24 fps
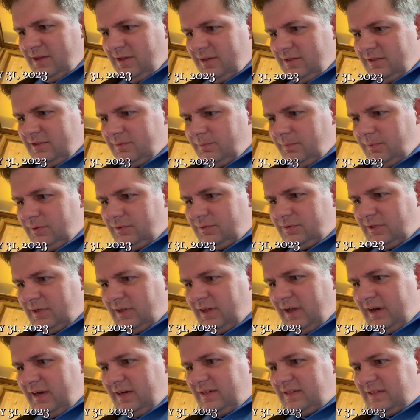Supposed to
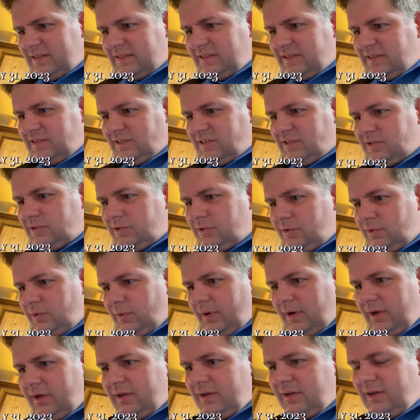cut it
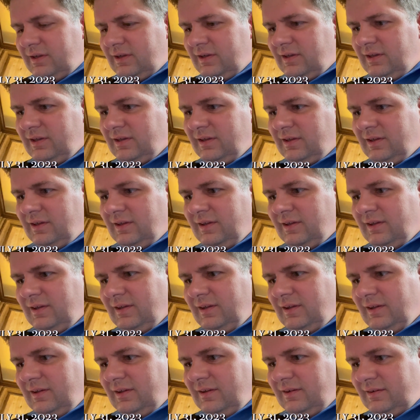into
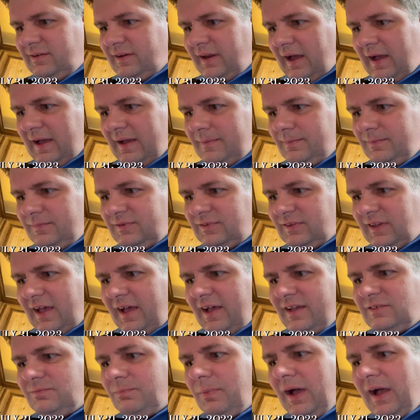
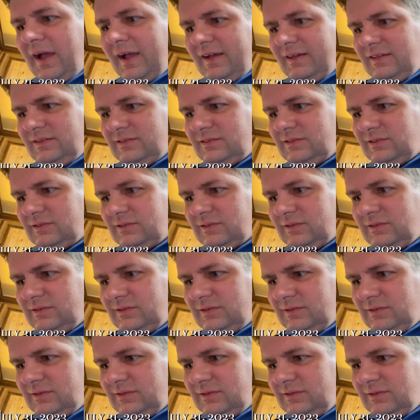dime-sized bites.